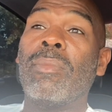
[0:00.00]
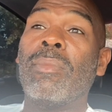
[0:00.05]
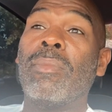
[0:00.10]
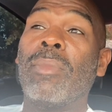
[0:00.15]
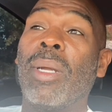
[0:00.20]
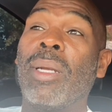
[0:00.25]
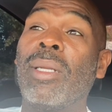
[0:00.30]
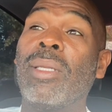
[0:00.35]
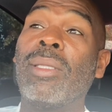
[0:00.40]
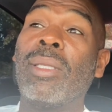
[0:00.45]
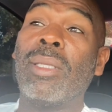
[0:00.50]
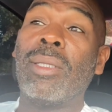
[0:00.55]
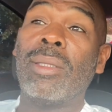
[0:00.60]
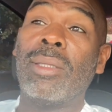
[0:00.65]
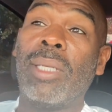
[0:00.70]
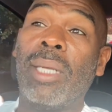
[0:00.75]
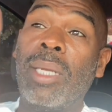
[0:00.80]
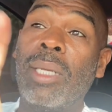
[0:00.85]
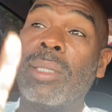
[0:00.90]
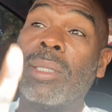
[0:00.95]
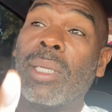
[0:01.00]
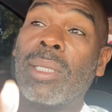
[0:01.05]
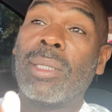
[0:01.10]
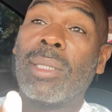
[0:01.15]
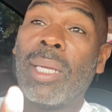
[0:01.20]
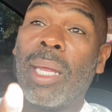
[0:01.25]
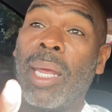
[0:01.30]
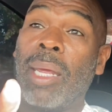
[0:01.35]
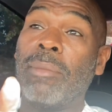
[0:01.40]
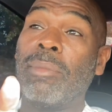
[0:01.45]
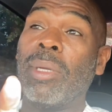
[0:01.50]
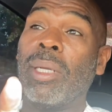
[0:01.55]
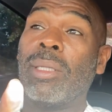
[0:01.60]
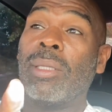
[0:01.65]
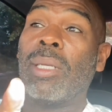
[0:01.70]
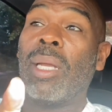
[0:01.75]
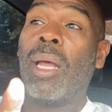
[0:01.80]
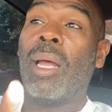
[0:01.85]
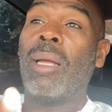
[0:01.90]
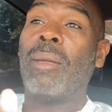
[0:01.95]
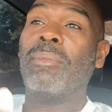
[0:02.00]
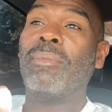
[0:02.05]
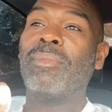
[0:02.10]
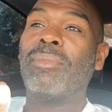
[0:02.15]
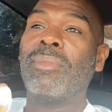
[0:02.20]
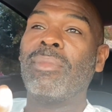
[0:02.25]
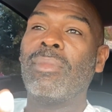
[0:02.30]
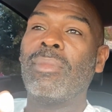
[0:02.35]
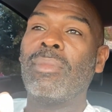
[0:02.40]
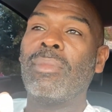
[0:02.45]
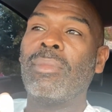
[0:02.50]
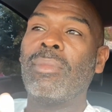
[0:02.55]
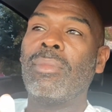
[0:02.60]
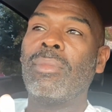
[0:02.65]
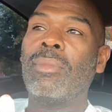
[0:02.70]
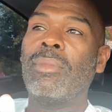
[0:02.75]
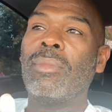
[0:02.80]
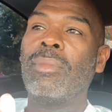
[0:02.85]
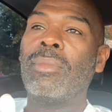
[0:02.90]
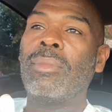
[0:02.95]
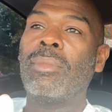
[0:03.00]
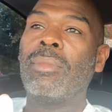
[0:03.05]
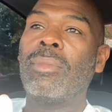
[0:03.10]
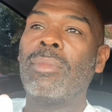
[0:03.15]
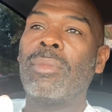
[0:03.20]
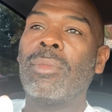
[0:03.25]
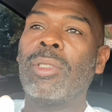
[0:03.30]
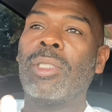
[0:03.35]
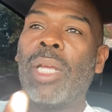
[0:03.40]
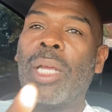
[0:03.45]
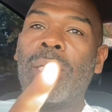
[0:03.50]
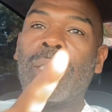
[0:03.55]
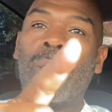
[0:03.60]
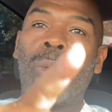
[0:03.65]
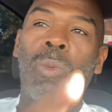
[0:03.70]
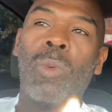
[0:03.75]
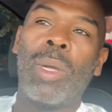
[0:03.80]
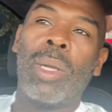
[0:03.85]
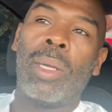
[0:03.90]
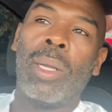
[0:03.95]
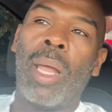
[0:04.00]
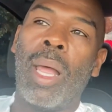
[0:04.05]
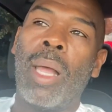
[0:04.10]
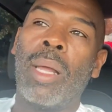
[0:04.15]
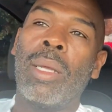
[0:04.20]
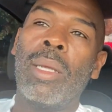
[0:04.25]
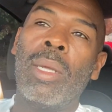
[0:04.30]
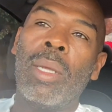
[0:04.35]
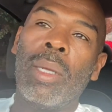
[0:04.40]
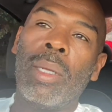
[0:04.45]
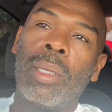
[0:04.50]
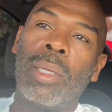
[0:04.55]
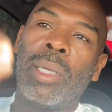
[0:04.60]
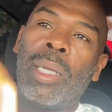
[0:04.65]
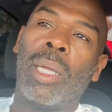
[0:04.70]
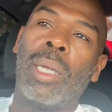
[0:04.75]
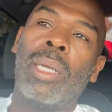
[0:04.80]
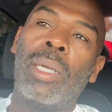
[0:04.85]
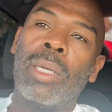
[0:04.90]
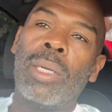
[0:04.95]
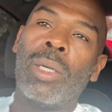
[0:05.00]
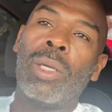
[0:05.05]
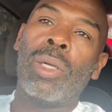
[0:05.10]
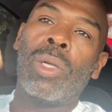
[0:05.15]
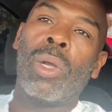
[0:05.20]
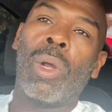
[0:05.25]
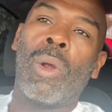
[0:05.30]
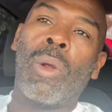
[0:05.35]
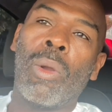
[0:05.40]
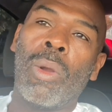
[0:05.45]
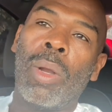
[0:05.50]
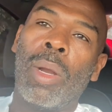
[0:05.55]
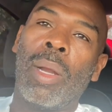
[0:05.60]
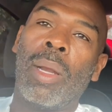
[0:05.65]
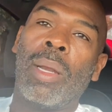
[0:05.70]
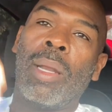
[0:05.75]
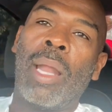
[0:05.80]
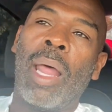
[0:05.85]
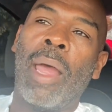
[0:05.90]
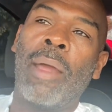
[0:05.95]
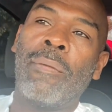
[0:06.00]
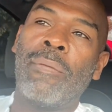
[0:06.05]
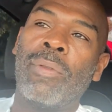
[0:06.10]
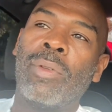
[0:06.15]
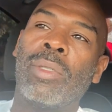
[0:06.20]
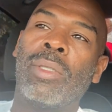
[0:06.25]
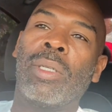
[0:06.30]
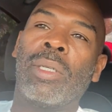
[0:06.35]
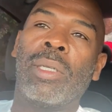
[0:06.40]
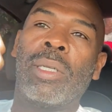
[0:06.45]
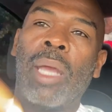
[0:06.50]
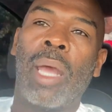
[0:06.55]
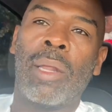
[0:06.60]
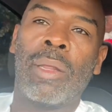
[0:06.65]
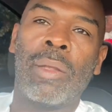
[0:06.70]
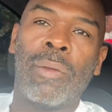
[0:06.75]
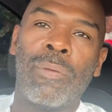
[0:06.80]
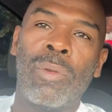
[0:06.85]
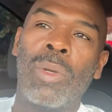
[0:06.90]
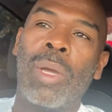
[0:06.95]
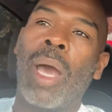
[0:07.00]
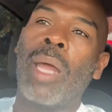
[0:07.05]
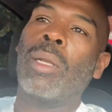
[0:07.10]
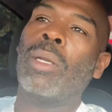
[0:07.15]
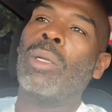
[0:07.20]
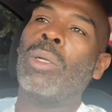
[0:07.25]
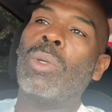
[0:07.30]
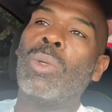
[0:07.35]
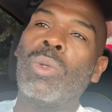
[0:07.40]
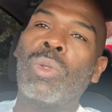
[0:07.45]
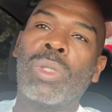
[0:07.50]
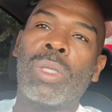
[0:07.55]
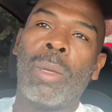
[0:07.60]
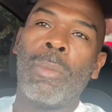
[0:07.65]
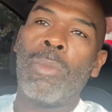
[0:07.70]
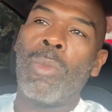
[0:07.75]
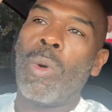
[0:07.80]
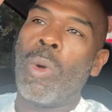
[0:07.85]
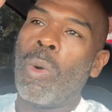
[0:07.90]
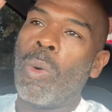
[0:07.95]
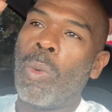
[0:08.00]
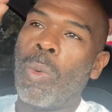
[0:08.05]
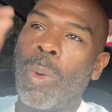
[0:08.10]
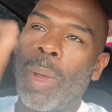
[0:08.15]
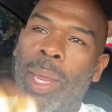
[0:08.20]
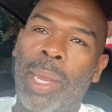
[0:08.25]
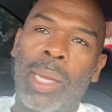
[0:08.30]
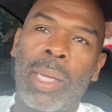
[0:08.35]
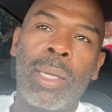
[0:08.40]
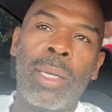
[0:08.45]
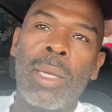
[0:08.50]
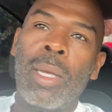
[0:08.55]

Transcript: but it's in Jesus' name this time. Jason Whitlock, get your life together. If you got to lose some more weight